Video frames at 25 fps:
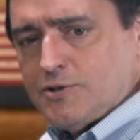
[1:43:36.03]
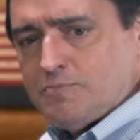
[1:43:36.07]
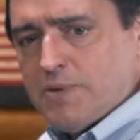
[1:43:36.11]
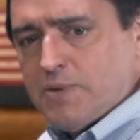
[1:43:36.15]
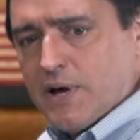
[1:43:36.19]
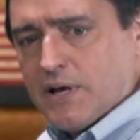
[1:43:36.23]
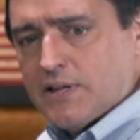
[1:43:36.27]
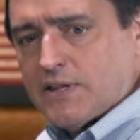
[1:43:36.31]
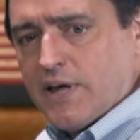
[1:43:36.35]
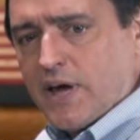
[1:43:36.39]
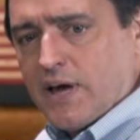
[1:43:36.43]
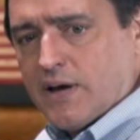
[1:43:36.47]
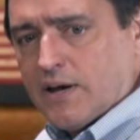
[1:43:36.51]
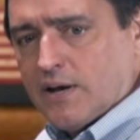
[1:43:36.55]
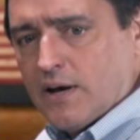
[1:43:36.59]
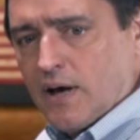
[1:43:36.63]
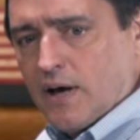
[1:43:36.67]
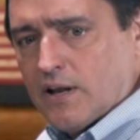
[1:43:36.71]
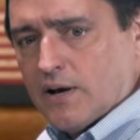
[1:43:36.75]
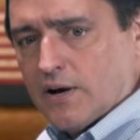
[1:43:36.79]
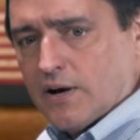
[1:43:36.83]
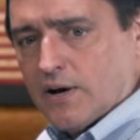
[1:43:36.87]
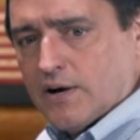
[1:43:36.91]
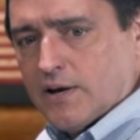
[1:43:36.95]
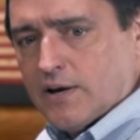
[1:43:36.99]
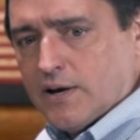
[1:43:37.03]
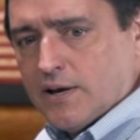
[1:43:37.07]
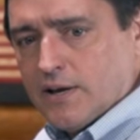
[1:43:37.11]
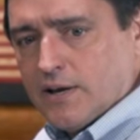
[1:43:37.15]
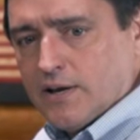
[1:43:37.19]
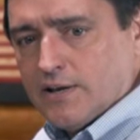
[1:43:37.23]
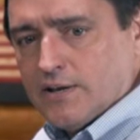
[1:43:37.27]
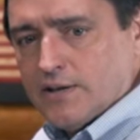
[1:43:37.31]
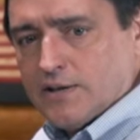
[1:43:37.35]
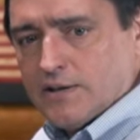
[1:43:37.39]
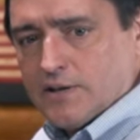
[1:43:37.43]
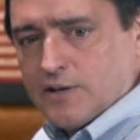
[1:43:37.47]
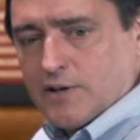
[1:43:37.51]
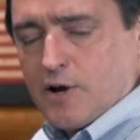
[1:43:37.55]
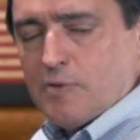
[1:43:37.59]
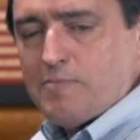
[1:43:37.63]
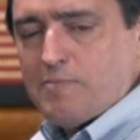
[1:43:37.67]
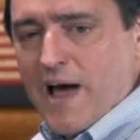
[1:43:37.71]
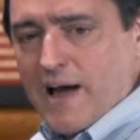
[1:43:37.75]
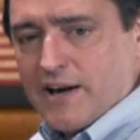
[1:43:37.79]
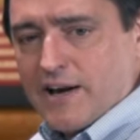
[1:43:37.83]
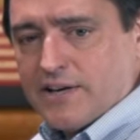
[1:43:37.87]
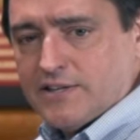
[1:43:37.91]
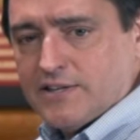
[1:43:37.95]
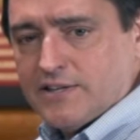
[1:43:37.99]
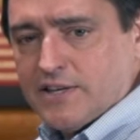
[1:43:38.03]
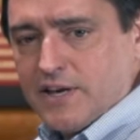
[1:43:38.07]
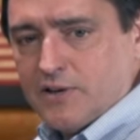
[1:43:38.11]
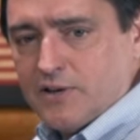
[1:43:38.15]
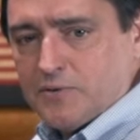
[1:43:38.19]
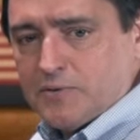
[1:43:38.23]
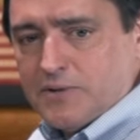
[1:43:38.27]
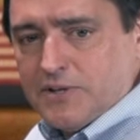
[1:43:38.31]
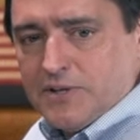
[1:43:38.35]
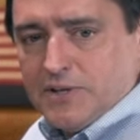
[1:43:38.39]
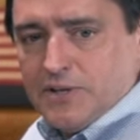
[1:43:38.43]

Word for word: should pick that color. Go back to the other